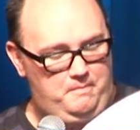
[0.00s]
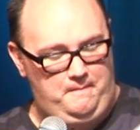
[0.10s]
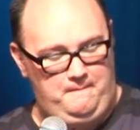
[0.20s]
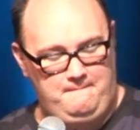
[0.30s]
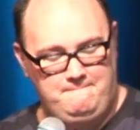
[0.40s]

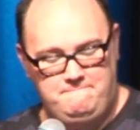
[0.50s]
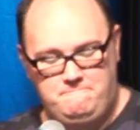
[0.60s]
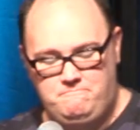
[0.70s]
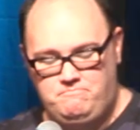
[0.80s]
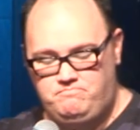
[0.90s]

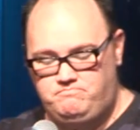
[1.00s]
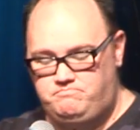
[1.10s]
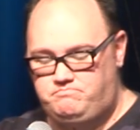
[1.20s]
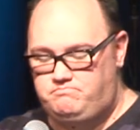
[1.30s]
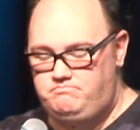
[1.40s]

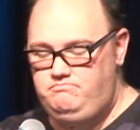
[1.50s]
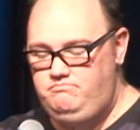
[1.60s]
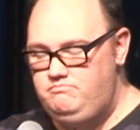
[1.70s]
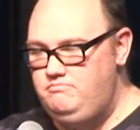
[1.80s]
No one is speaking in this clip.